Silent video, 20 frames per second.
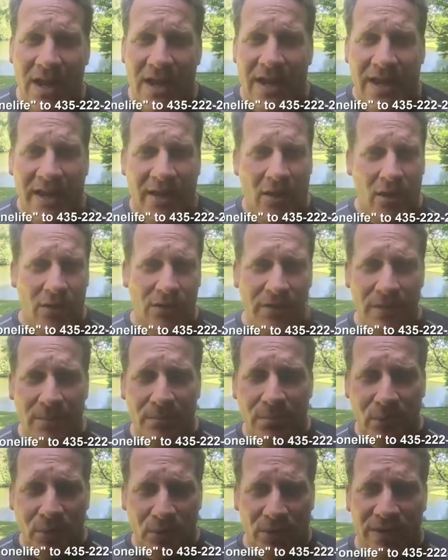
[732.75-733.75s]
and all the
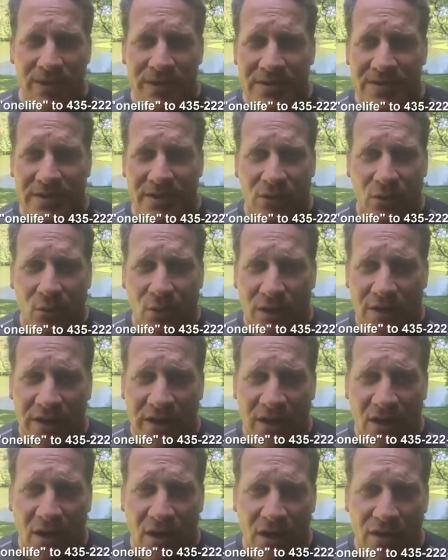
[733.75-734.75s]
employees that are
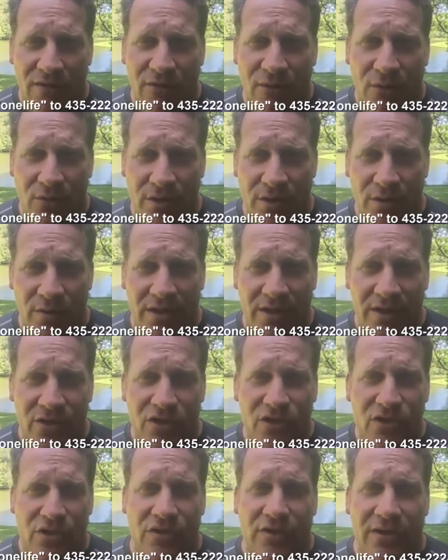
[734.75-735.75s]
working hard for you and
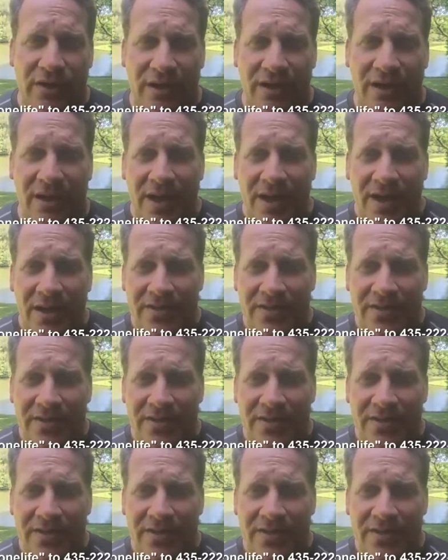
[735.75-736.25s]
enduring